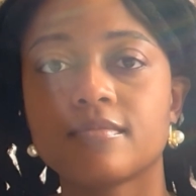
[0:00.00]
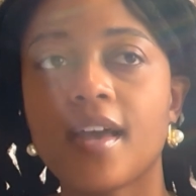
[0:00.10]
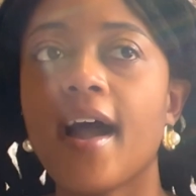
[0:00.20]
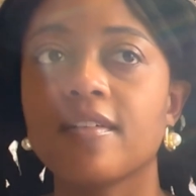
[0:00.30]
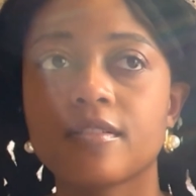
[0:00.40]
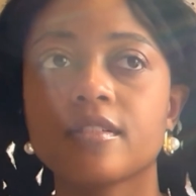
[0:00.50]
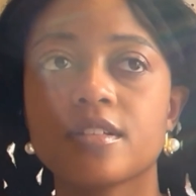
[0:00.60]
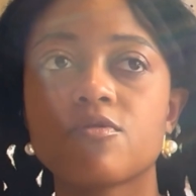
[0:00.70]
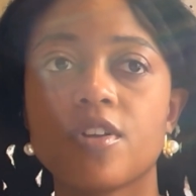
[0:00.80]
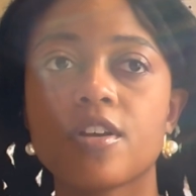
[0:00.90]
after
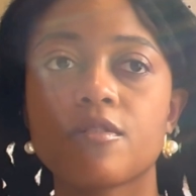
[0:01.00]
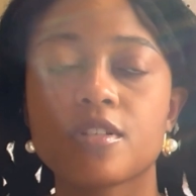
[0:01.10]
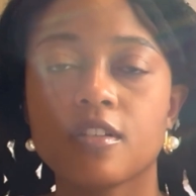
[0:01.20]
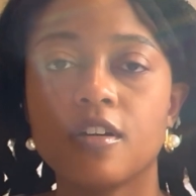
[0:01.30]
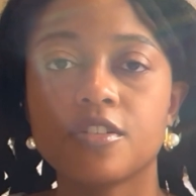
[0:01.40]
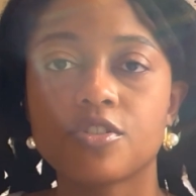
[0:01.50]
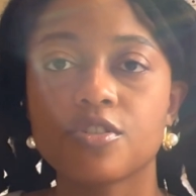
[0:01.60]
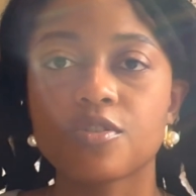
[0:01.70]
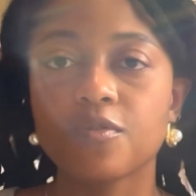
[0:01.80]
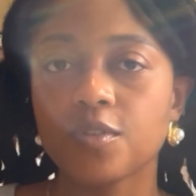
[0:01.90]
this video is launched.
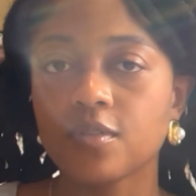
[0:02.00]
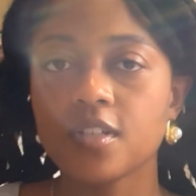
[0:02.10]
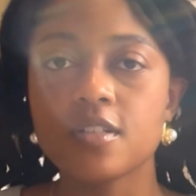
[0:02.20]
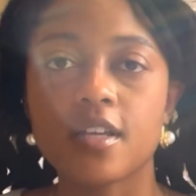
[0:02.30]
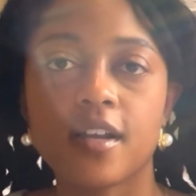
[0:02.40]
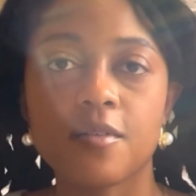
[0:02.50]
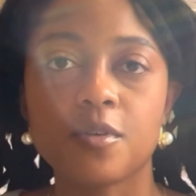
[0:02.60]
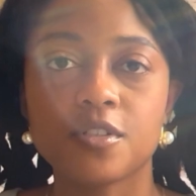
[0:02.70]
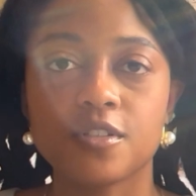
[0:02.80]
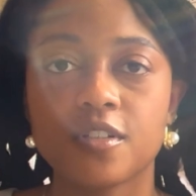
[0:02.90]
There's a few things that I
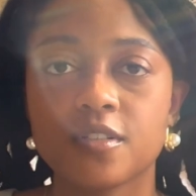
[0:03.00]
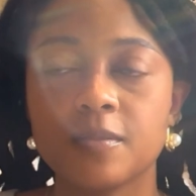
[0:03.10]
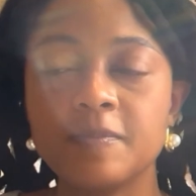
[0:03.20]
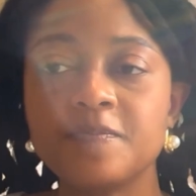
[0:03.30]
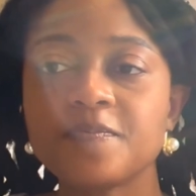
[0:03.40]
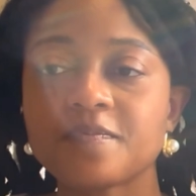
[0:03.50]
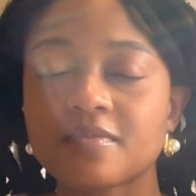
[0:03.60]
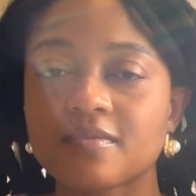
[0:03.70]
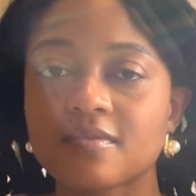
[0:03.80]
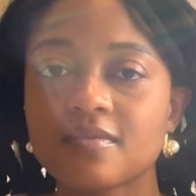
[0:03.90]
want to
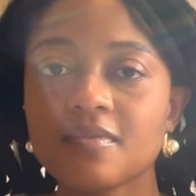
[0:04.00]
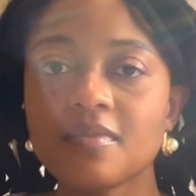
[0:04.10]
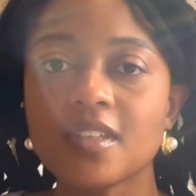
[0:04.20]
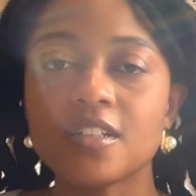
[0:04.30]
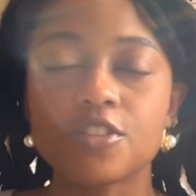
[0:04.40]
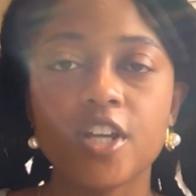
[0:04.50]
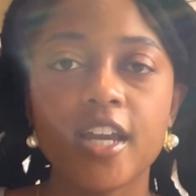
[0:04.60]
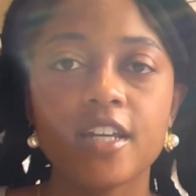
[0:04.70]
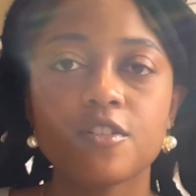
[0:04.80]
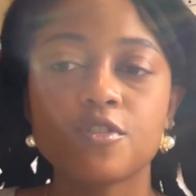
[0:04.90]

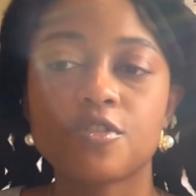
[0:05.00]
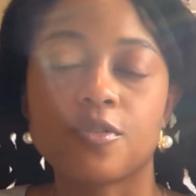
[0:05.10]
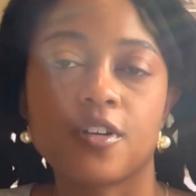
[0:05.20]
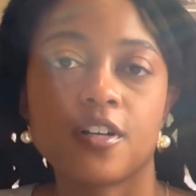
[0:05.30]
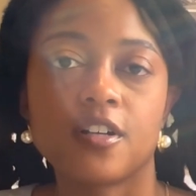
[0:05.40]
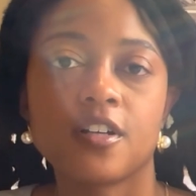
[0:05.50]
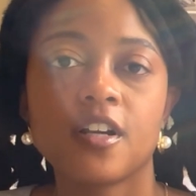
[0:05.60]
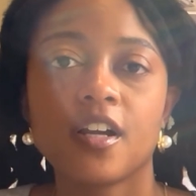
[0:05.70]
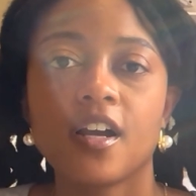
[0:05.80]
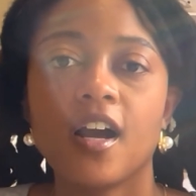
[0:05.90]
change or
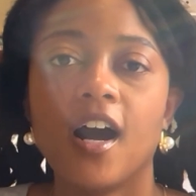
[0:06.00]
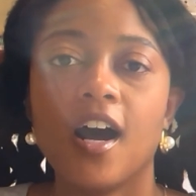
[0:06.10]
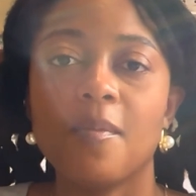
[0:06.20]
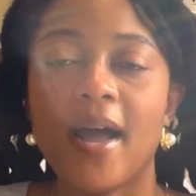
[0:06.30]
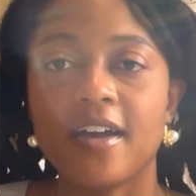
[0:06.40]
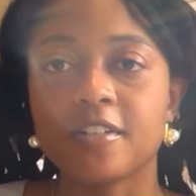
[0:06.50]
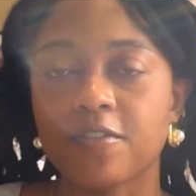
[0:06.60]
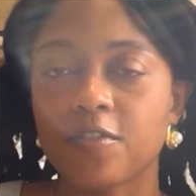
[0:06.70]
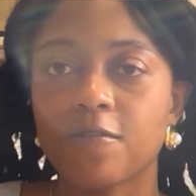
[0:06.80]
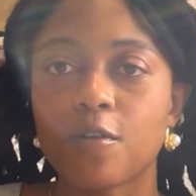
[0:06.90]
add
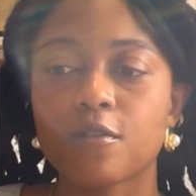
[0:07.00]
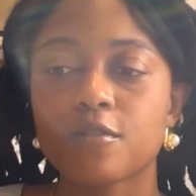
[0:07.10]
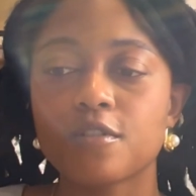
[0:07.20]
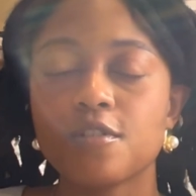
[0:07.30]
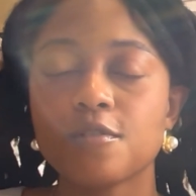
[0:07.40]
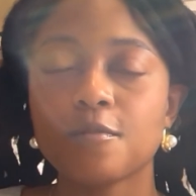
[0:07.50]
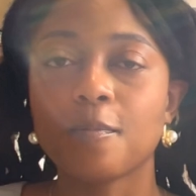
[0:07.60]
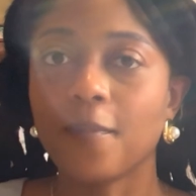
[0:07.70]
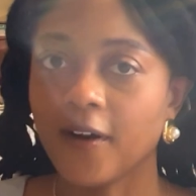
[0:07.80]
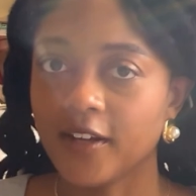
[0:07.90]
different photos to,
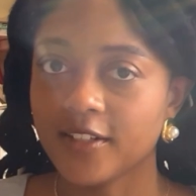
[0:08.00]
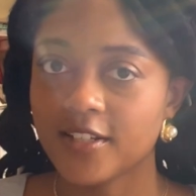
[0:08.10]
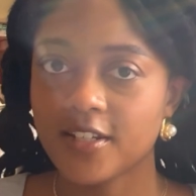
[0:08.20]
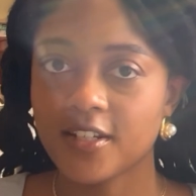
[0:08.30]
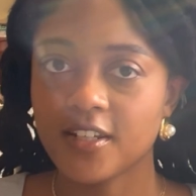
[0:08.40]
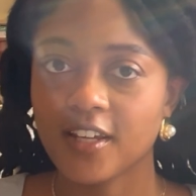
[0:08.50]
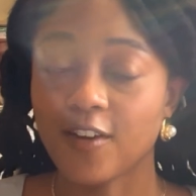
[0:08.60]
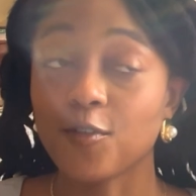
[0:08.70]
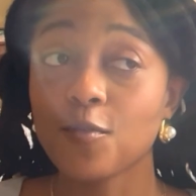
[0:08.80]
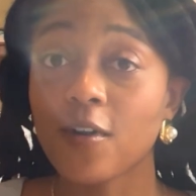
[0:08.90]
but
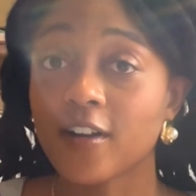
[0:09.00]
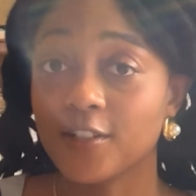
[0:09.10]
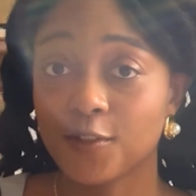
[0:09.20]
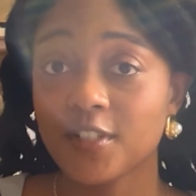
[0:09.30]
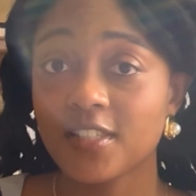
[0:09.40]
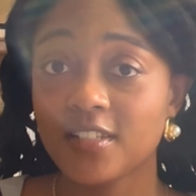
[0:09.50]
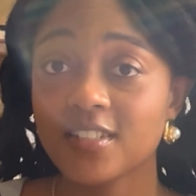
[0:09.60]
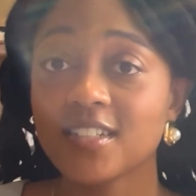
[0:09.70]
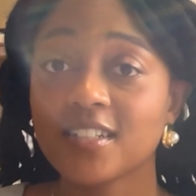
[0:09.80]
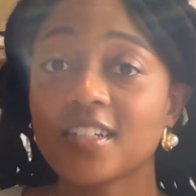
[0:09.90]
if you are interested,